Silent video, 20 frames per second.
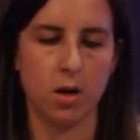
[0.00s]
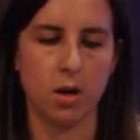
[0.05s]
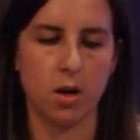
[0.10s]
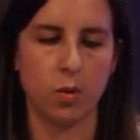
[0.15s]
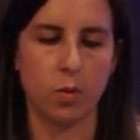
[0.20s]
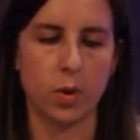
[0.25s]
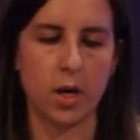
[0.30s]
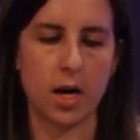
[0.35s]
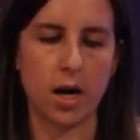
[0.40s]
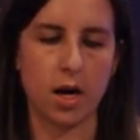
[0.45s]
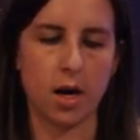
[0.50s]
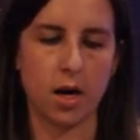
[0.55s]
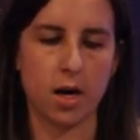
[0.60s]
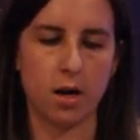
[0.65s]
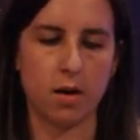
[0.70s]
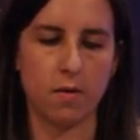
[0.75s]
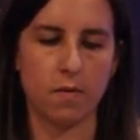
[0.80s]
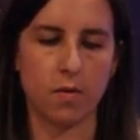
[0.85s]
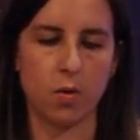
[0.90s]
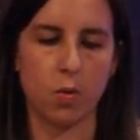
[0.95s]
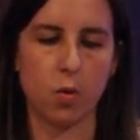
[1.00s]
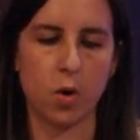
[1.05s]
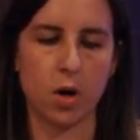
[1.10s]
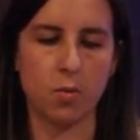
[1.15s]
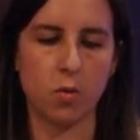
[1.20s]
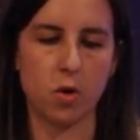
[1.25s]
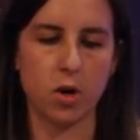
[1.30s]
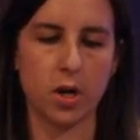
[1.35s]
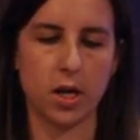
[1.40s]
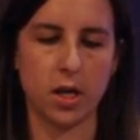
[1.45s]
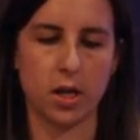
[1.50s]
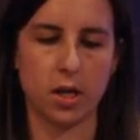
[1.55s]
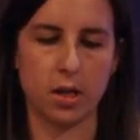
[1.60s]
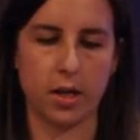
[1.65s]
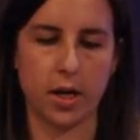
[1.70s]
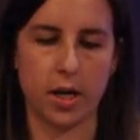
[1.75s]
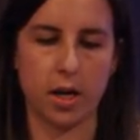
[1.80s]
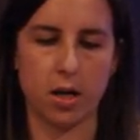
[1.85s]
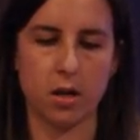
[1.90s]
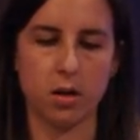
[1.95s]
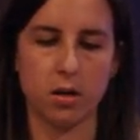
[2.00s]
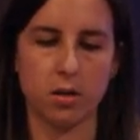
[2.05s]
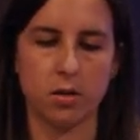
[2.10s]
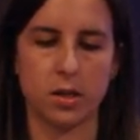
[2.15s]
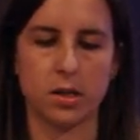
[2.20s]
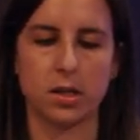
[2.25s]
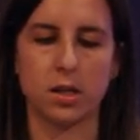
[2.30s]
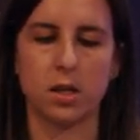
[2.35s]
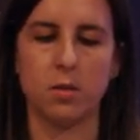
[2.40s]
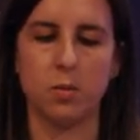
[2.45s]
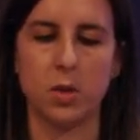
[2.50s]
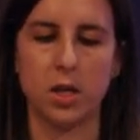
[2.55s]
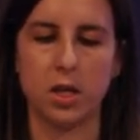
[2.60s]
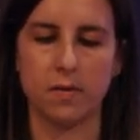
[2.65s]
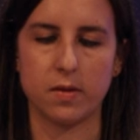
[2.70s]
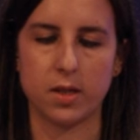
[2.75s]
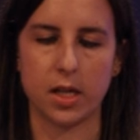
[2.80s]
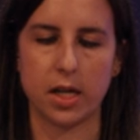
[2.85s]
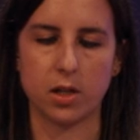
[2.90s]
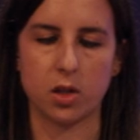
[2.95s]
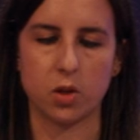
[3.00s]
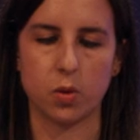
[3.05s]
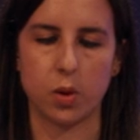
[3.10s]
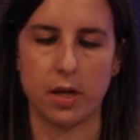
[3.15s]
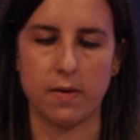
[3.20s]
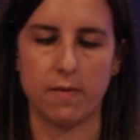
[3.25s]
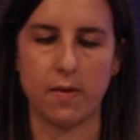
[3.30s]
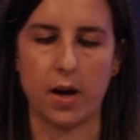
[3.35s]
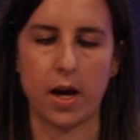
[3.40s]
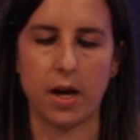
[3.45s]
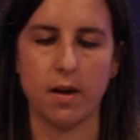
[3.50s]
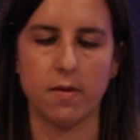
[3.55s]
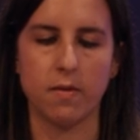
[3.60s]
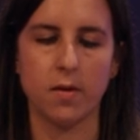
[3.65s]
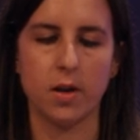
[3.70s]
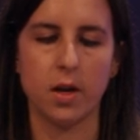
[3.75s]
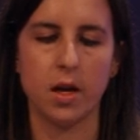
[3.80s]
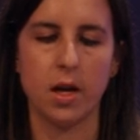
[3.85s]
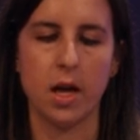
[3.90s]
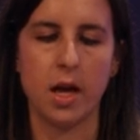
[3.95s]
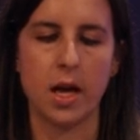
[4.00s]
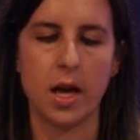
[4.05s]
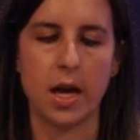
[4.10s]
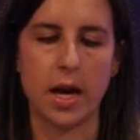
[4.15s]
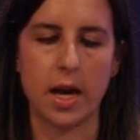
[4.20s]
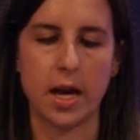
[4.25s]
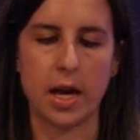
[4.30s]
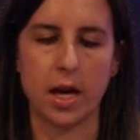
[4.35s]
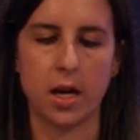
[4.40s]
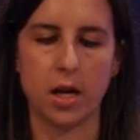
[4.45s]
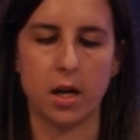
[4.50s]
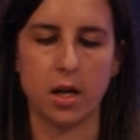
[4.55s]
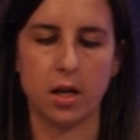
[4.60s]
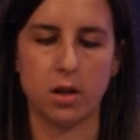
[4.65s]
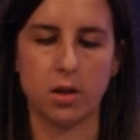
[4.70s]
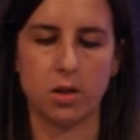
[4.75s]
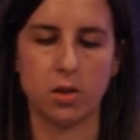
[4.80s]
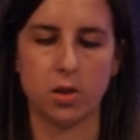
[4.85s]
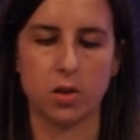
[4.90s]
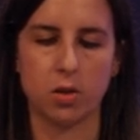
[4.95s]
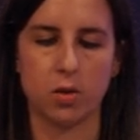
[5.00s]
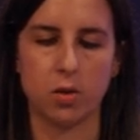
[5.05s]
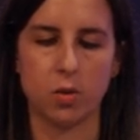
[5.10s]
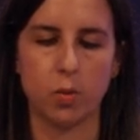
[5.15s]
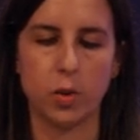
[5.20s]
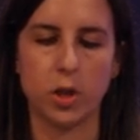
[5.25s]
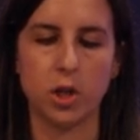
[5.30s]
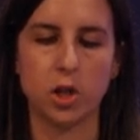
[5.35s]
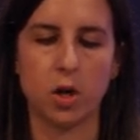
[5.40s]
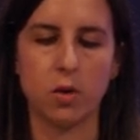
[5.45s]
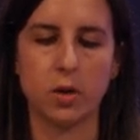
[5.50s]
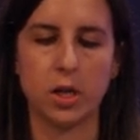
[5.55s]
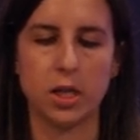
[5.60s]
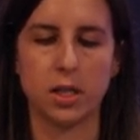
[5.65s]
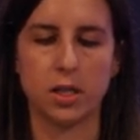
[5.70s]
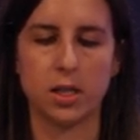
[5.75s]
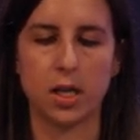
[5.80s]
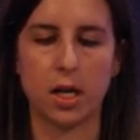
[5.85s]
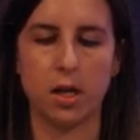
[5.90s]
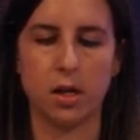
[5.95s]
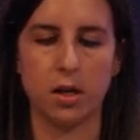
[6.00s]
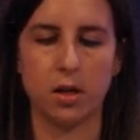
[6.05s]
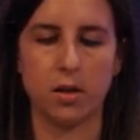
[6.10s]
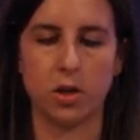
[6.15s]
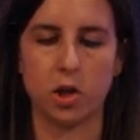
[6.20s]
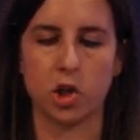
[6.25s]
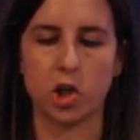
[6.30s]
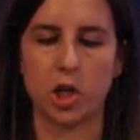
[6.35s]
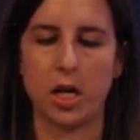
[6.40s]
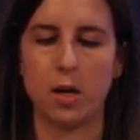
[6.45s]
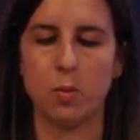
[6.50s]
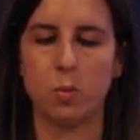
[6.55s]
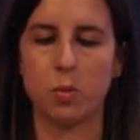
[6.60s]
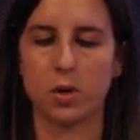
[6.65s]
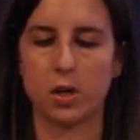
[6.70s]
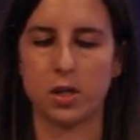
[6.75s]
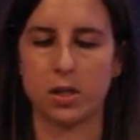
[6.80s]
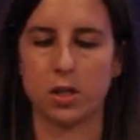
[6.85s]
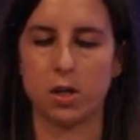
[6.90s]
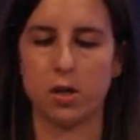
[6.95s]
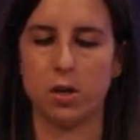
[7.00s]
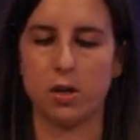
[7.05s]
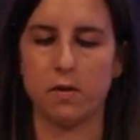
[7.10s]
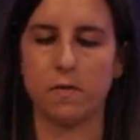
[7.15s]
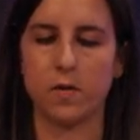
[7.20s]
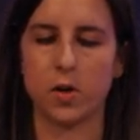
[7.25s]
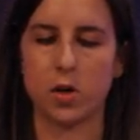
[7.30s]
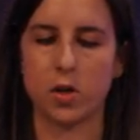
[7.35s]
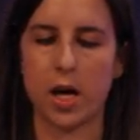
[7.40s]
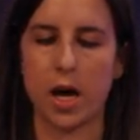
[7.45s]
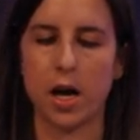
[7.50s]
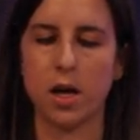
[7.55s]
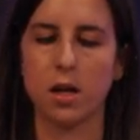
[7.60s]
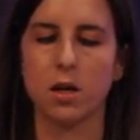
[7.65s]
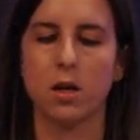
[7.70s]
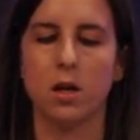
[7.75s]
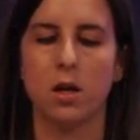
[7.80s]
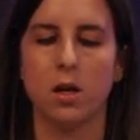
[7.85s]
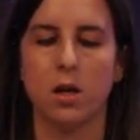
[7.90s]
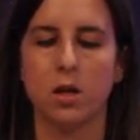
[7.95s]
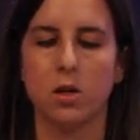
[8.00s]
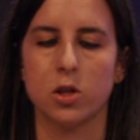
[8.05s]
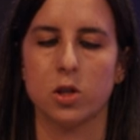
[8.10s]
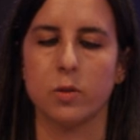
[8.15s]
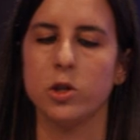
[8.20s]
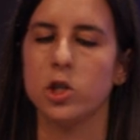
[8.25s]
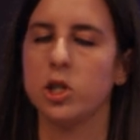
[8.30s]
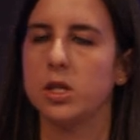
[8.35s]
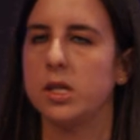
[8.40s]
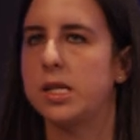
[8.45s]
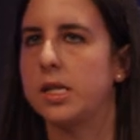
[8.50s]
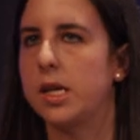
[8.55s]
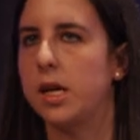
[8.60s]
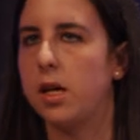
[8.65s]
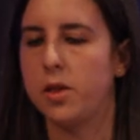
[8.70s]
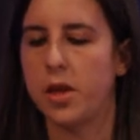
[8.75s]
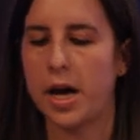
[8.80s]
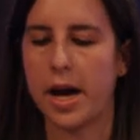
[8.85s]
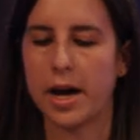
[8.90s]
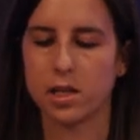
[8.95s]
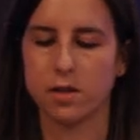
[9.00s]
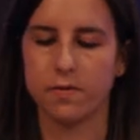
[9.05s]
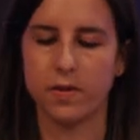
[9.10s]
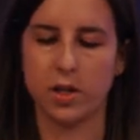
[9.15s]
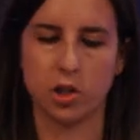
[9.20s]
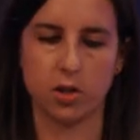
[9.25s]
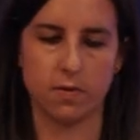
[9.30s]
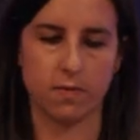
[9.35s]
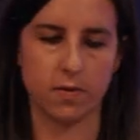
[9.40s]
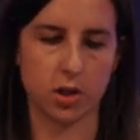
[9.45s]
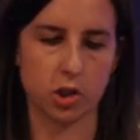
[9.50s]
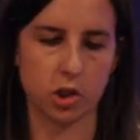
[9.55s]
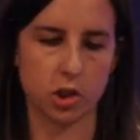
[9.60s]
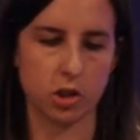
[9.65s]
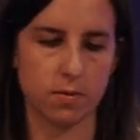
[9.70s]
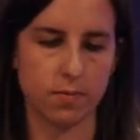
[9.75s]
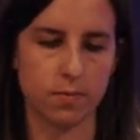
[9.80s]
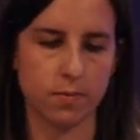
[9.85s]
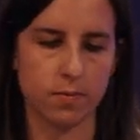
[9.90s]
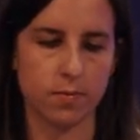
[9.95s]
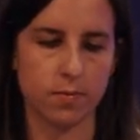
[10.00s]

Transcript: We have one more hidden layer that's going to be of size 25. And we don't need to tell it the shape, because it'll infer that. So we just need to tell it the activation function.